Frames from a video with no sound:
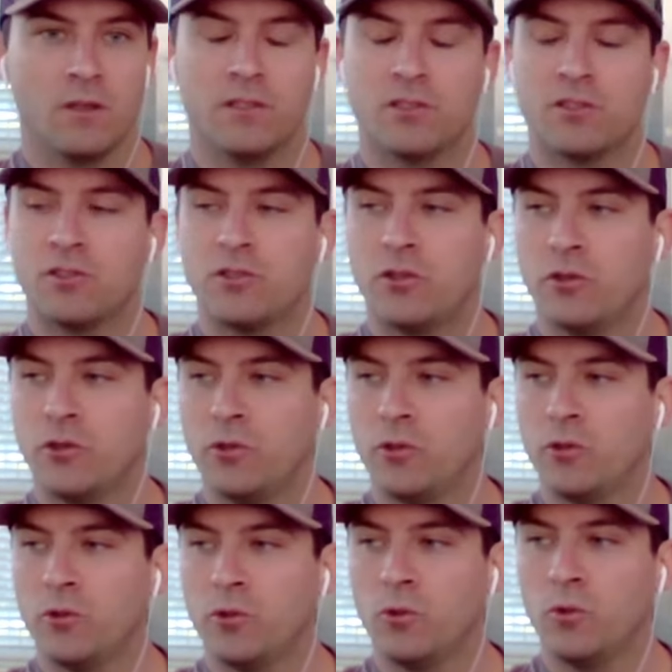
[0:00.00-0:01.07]
It's
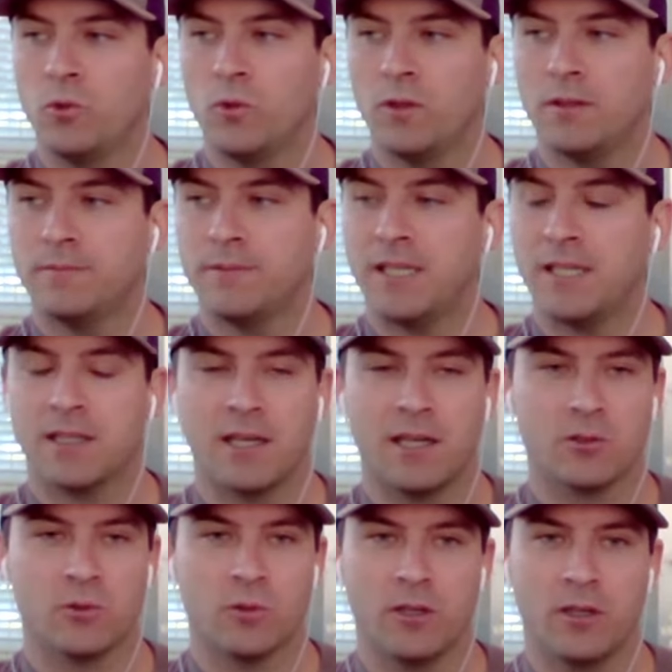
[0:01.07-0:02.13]
too.
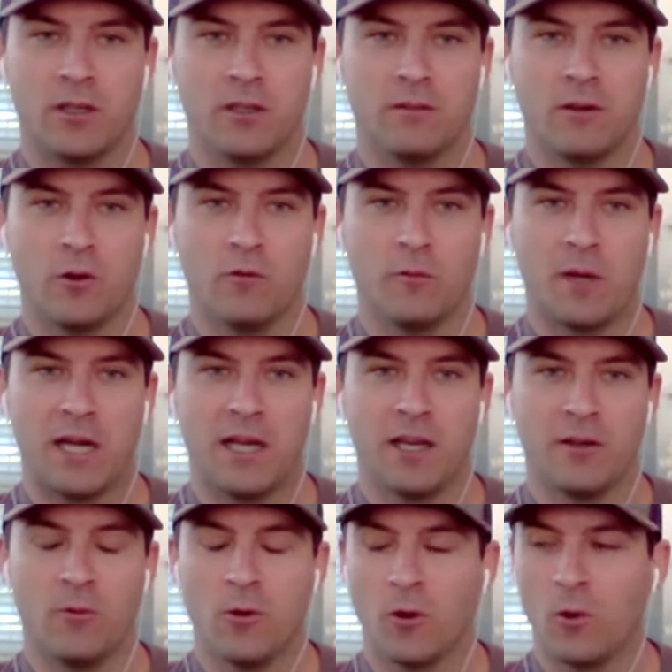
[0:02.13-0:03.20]
Gosh, we're gonna get over my
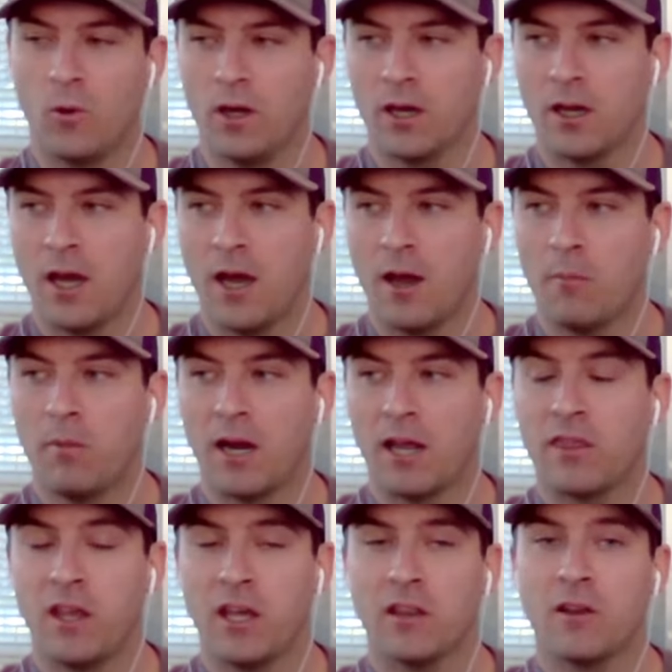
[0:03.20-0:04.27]
head real quick. But I
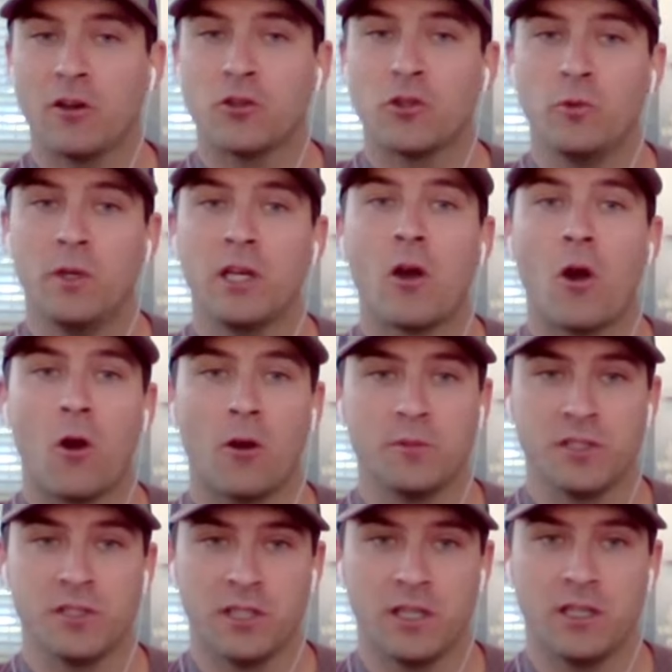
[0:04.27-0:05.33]
think there are too many
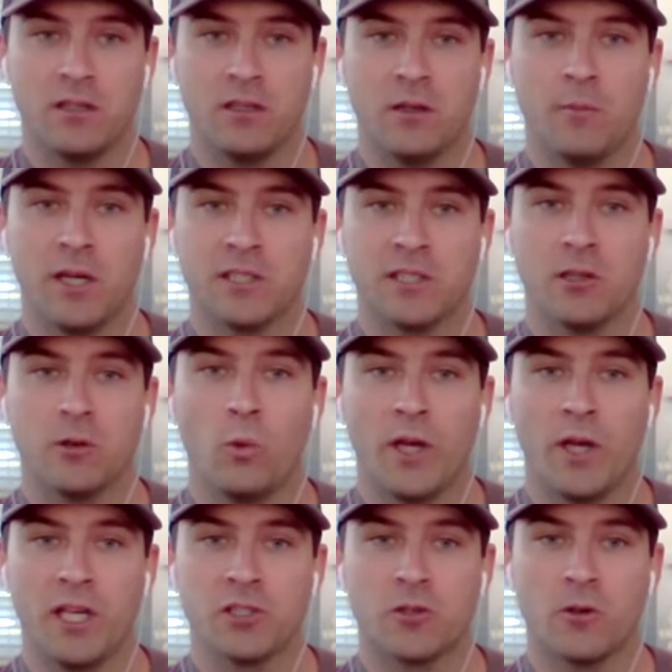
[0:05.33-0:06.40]
carbs in it. Mm-hmm. It makes their
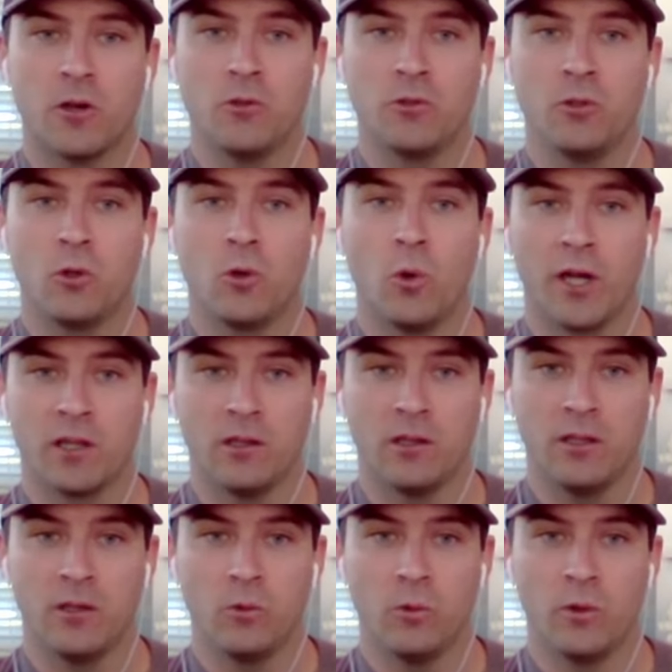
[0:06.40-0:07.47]
wings grow too
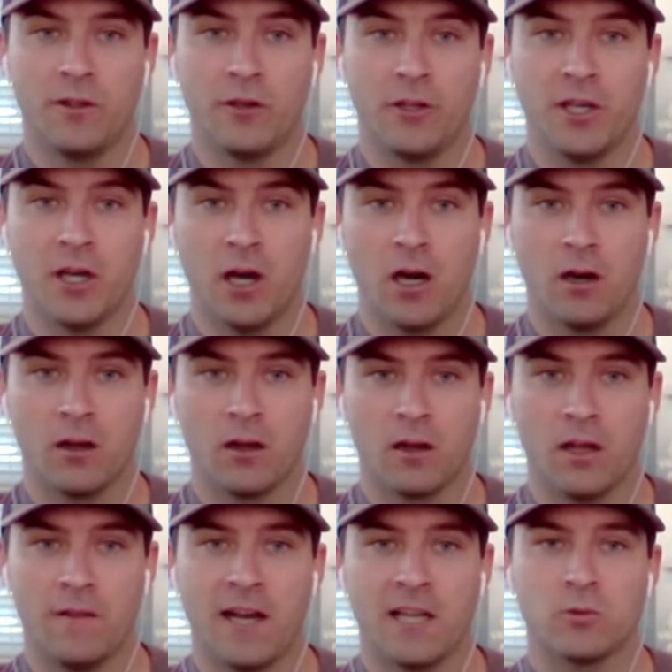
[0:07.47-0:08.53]
quickly when they're
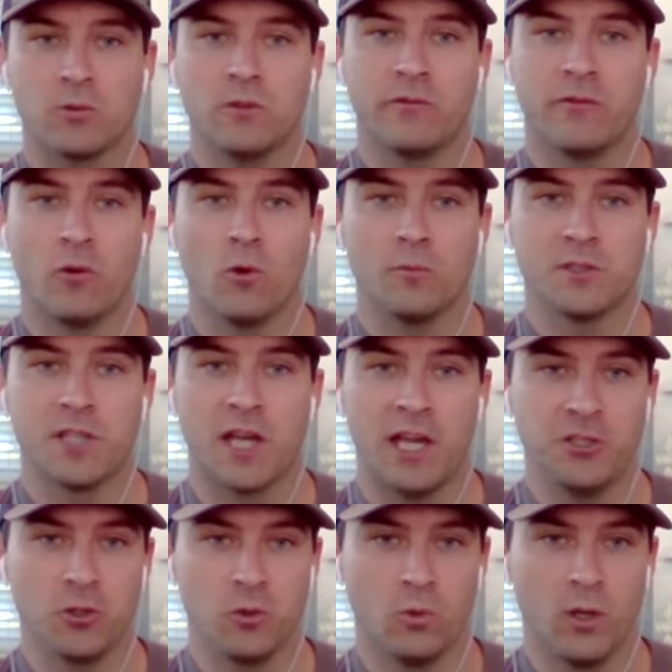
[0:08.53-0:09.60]
young, and that's what forms
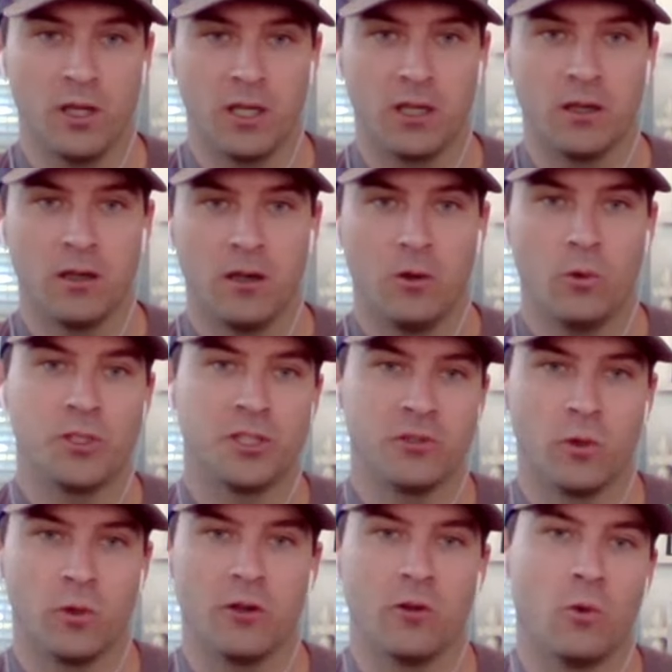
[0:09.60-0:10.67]
angel wing, which
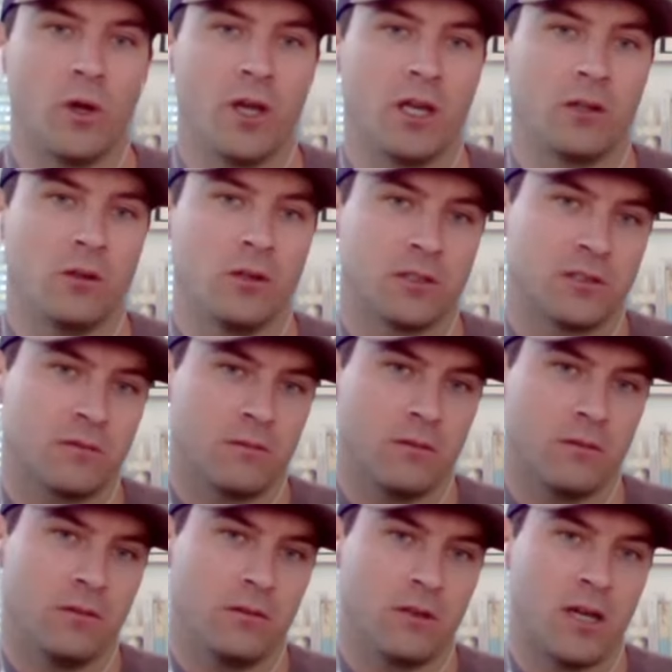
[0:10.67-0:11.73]
is where the wing looks
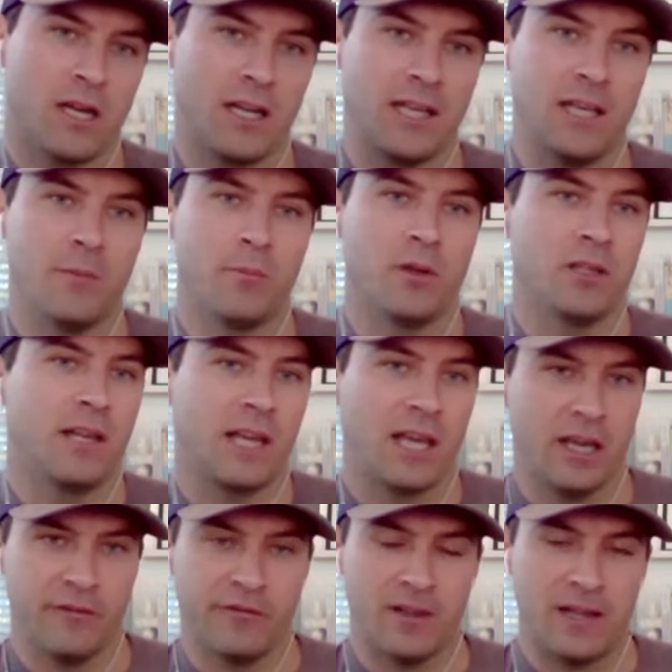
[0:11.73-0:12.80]
kind of gimpy and they
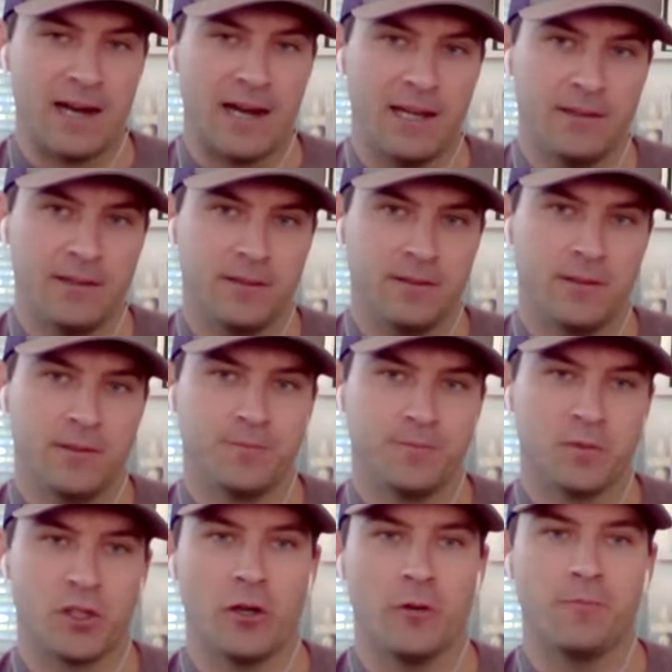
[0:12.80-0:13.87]
can't fly.
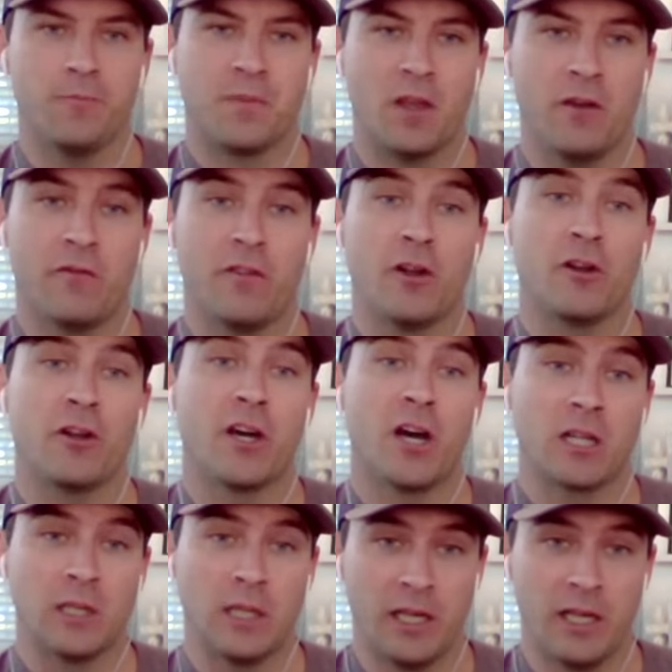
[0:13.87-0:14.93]
So if they're
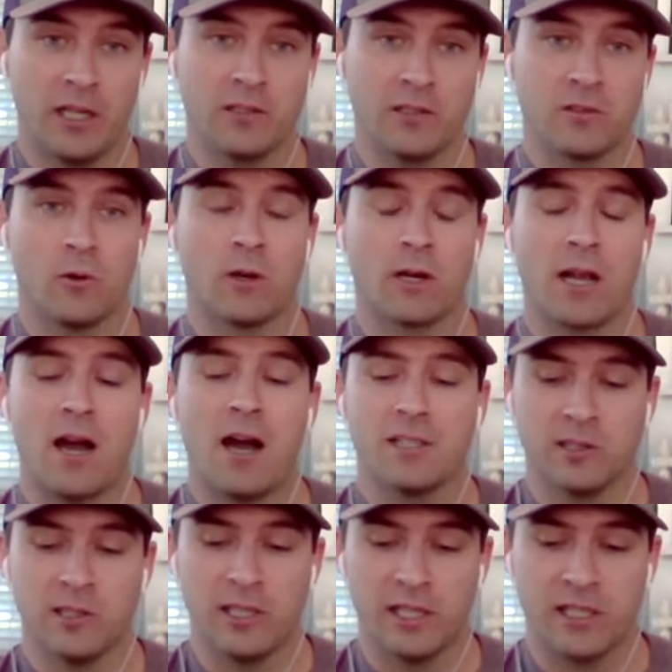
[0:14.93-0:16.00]
ducklings or
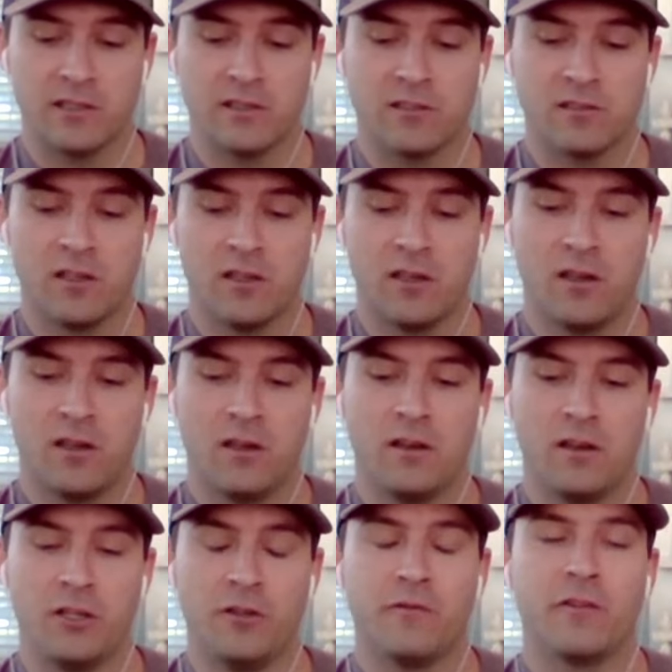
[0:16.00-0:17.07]
goslings,
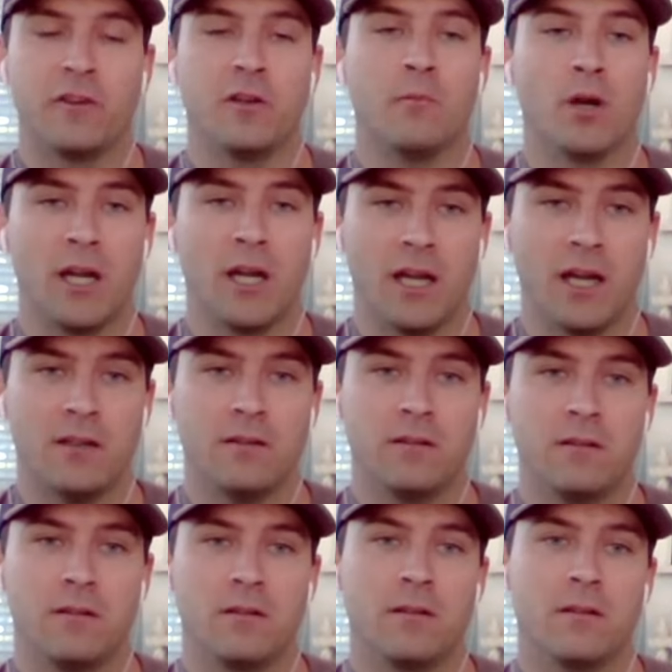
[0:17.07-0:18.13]
and you feed them bread,
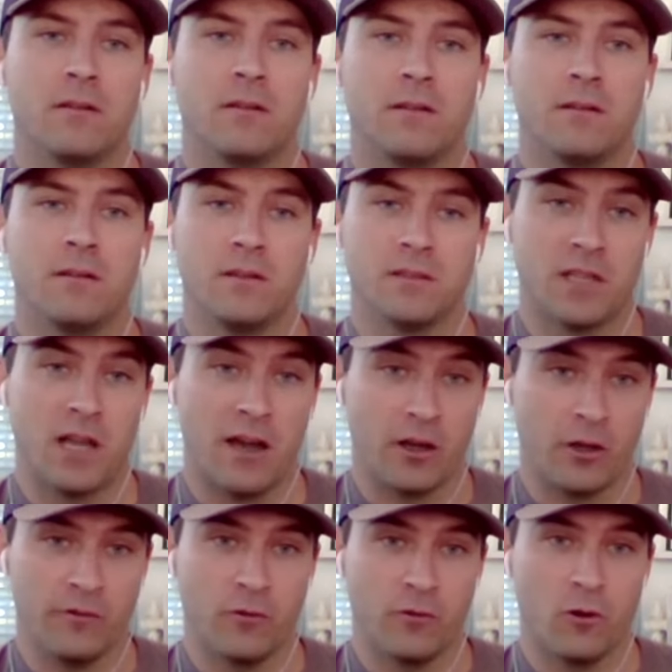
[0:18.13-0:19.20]
is not
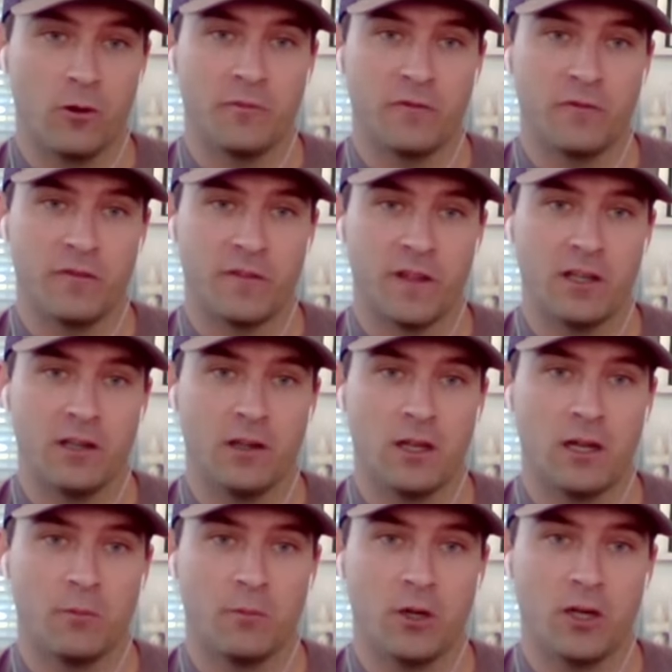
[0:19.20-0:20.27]
good for them. They eat a lot
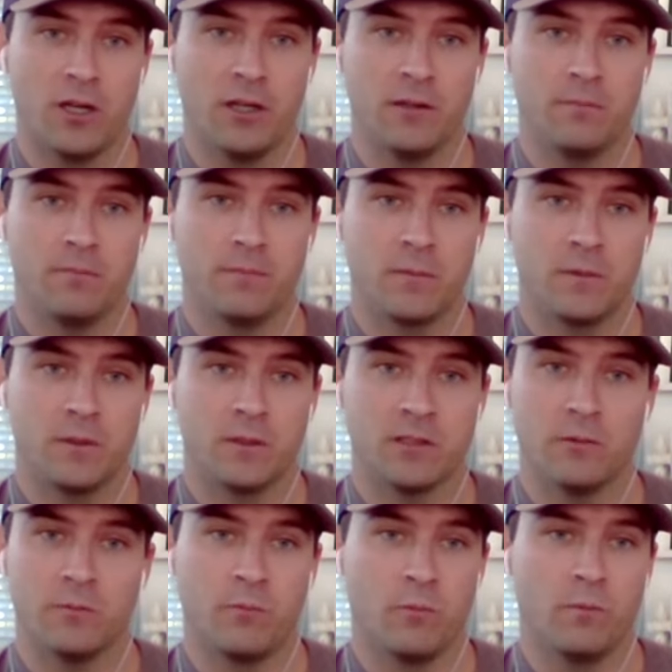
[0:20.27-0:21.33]
of bread because they're
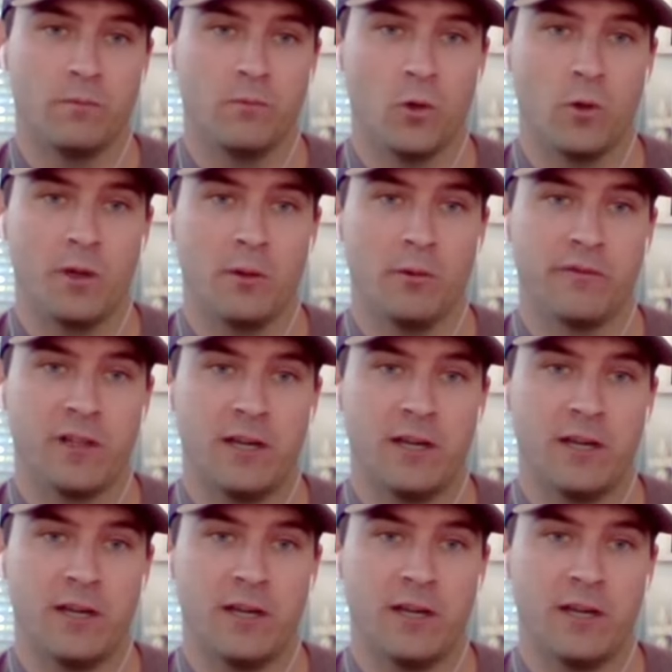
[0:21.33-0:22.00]
won't be able to fly.